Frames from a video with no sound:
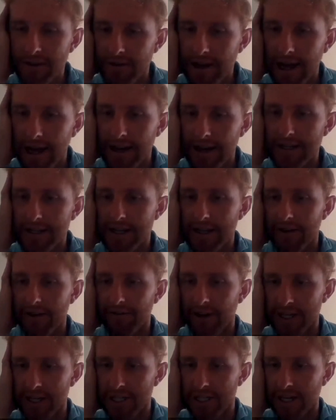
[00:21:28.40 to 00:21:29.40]
goes against the
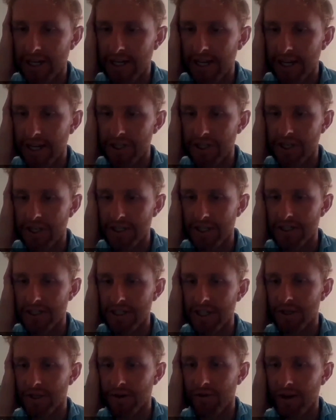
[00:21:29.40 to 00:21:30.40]
reality that functioning
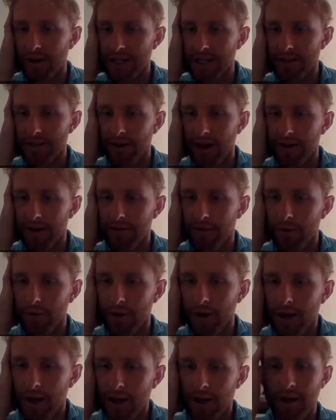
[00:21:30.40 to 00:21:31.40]
nature is essential for our
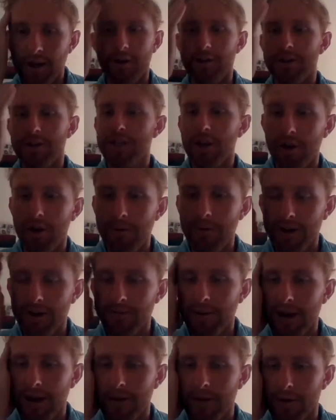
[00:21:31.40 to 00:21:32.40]
survival. You know, there's no
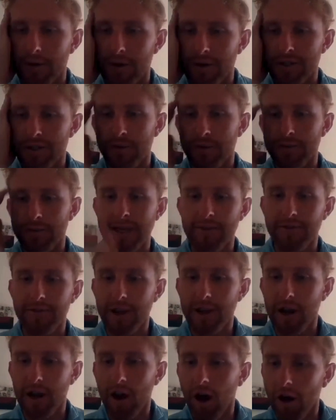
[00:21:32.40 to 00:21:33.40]
amount of money that will
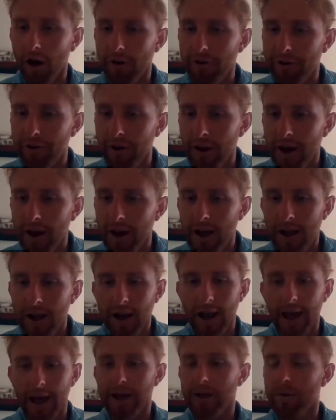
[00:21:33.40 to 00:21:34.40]
compensate for the loss.
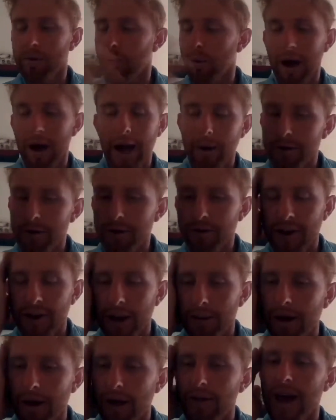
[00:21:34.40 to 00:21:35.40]
Like, how do you
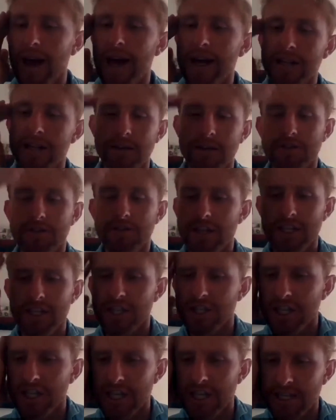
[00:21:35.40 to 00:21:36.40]
feel about that? And she
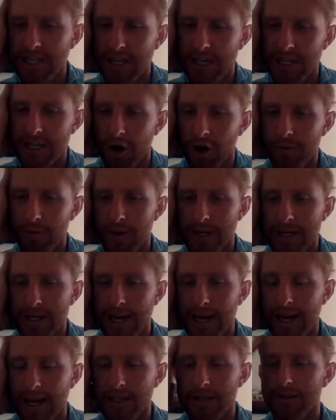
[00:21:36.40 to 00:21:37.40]
suggested a Tobin
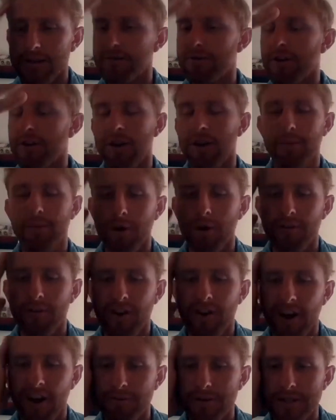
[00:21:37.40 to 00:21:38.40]
tax of,
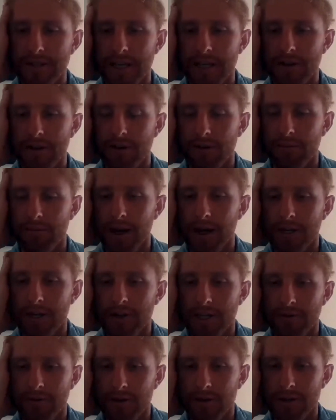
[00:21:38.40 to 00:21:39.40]
0.5% on money
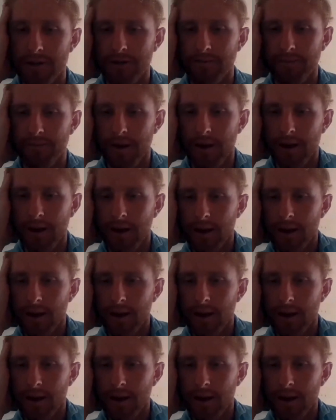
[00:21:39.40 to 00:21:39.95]
transfers.